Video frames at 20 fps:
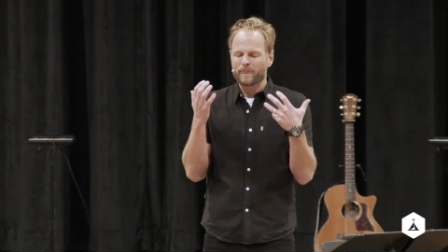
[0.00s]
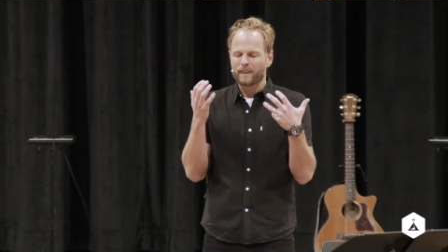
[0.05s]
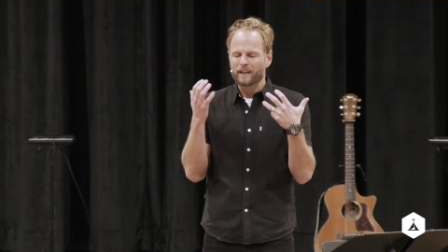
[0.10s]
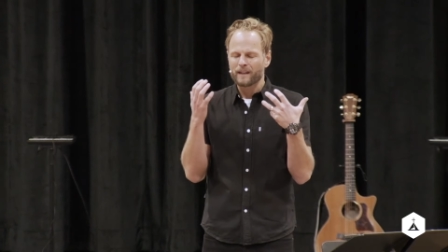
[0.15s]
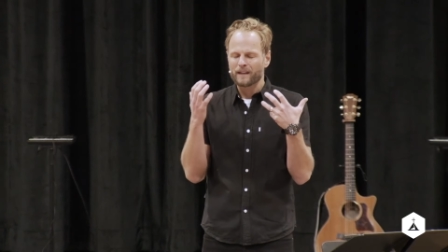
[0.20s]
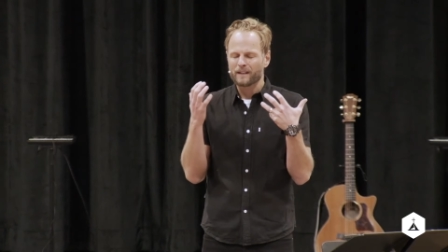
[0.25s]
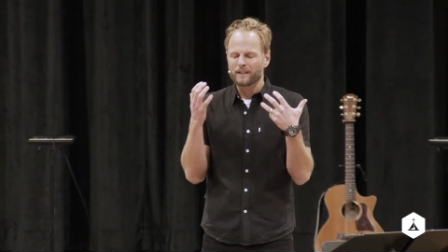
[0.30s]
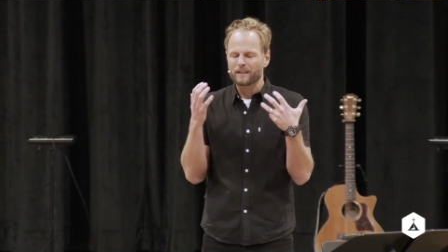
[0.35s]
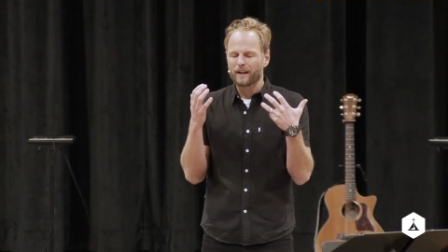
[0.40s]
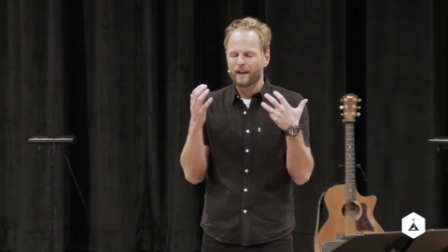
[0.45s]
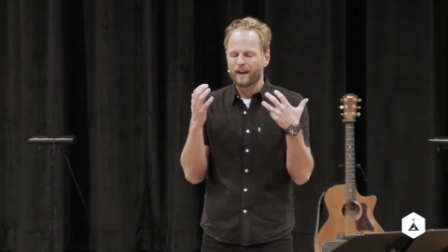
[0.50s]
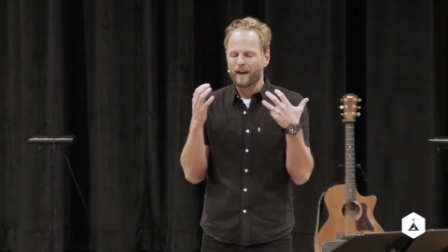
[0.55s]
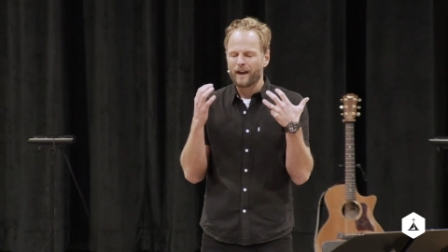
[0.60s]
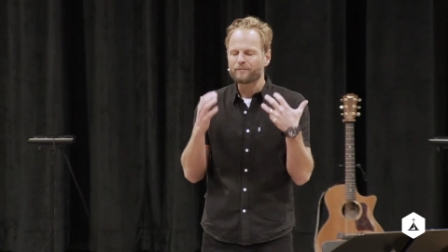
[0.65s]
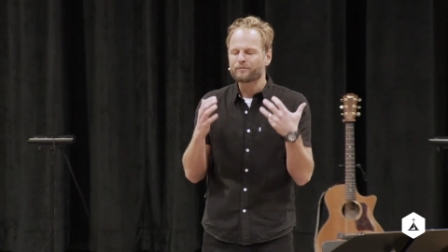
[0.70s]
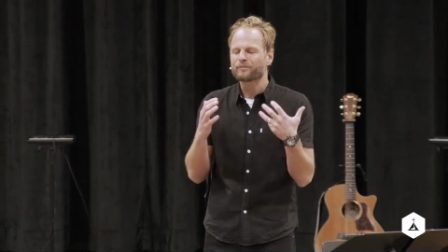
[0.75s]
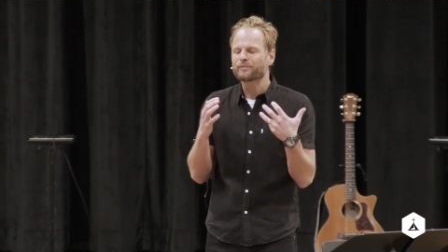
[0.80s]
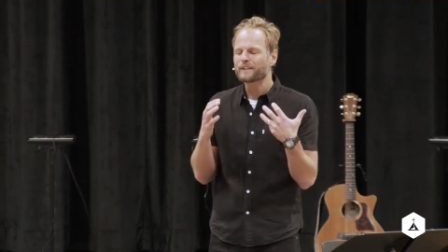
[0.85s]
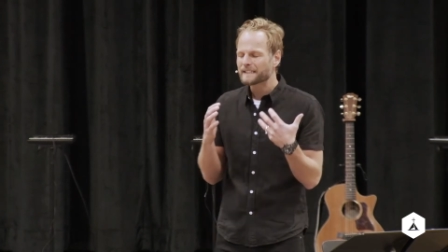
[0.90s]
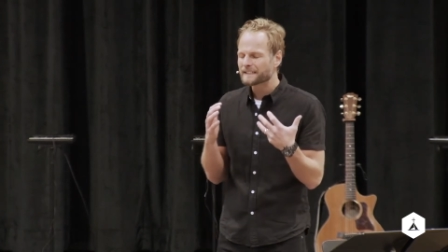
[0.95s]
it
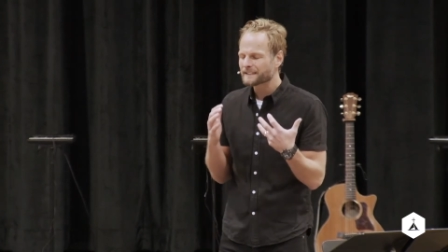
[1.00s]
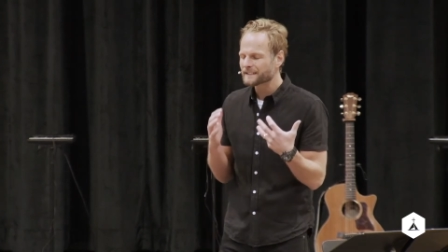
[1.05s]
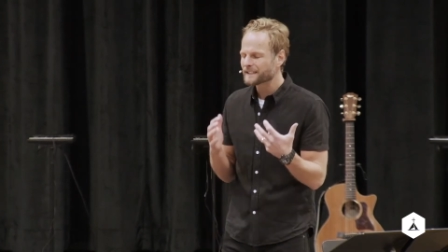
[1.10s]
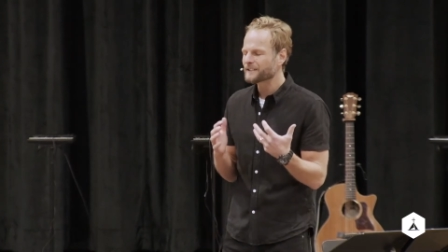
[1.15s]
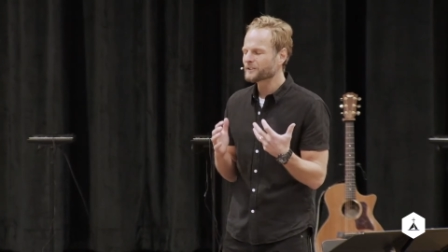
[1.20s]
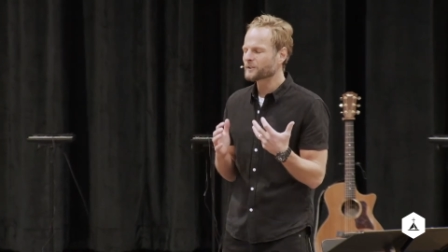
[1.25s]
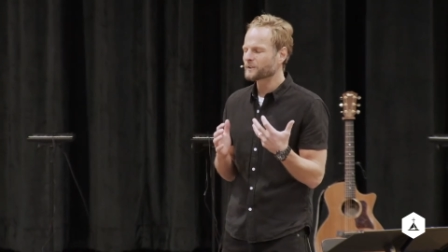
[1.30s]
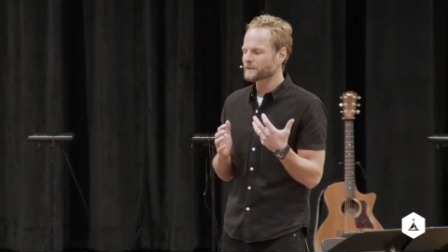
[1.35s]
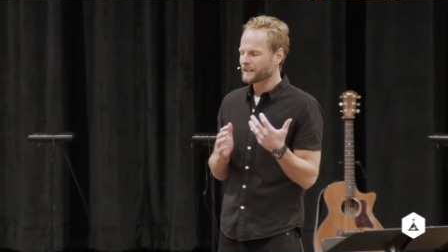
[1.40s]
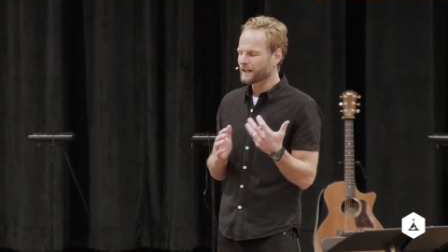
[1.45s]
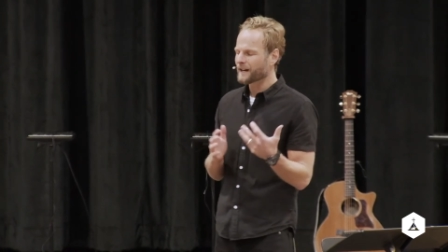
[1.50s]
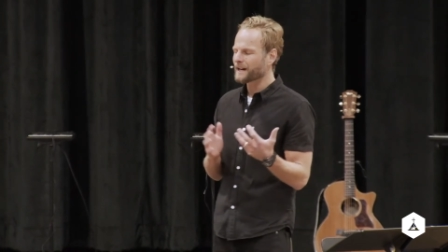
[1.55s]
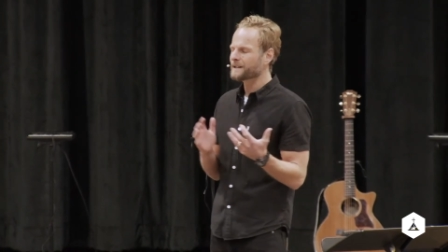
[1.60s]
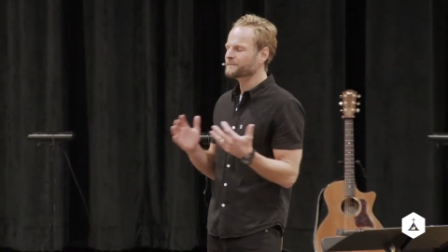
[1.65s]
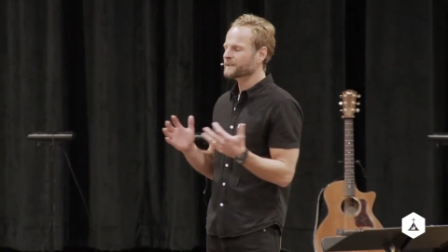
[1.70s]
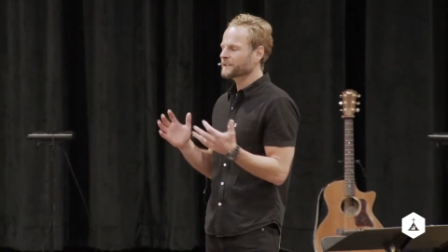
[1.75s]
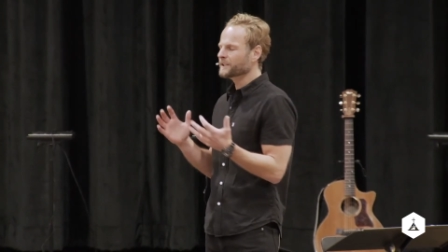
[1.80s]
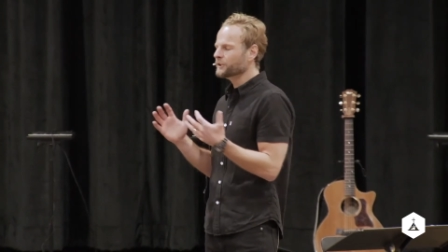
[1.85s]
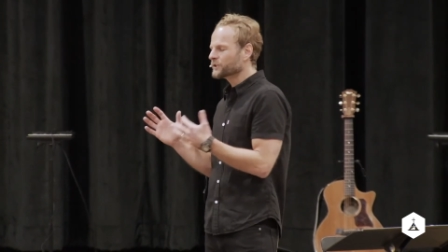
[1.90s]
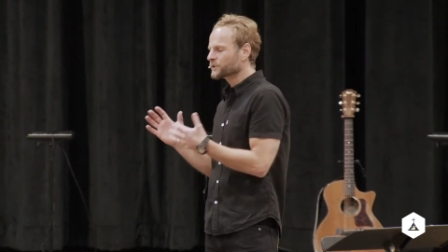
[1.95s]
every single time
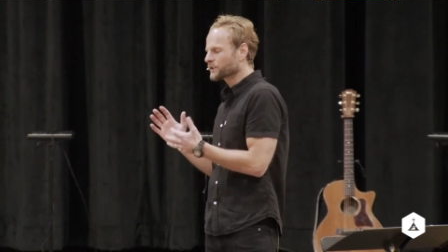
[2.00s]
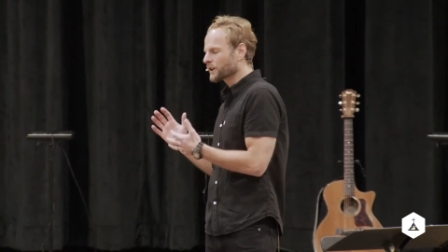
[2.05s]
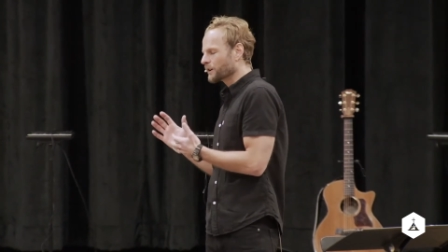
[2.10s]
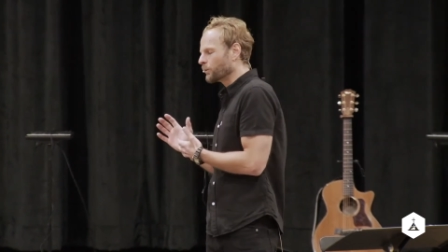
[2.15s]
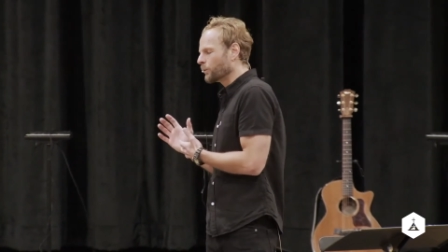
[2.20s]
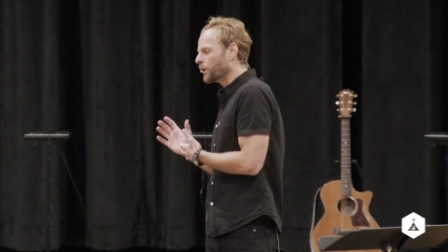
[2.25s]
that you start